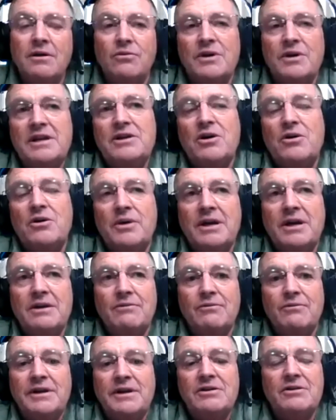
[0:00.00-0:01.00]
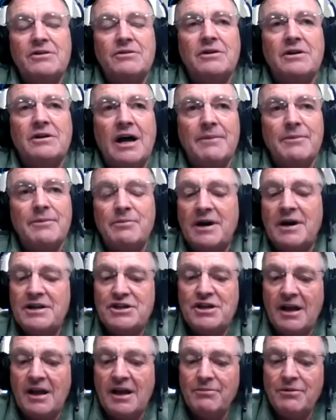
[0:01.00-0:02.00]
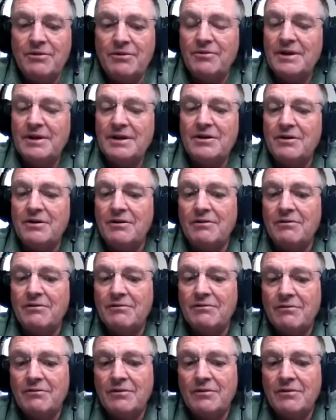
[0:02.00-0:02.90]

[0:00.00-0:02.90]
We'd go in, we'd go climb in my Champ, and we'd go